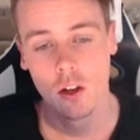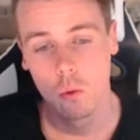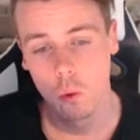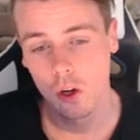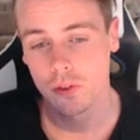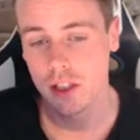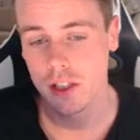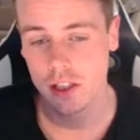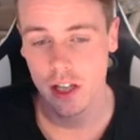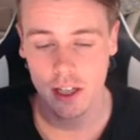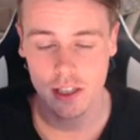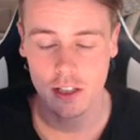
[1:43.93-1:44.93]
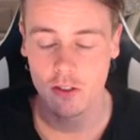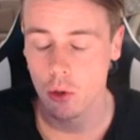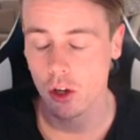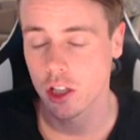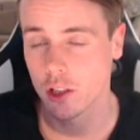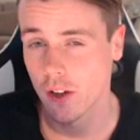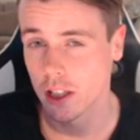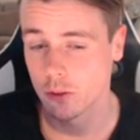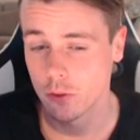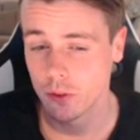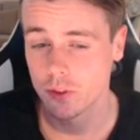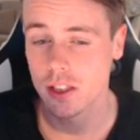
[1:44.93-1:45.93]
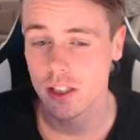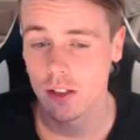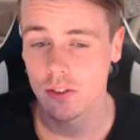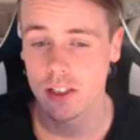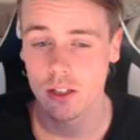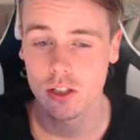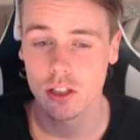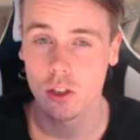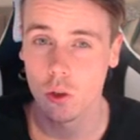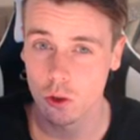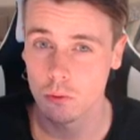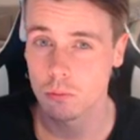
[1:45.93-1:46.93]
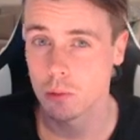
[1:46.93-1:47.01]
One of these stacks have a market value of 57,000 gold,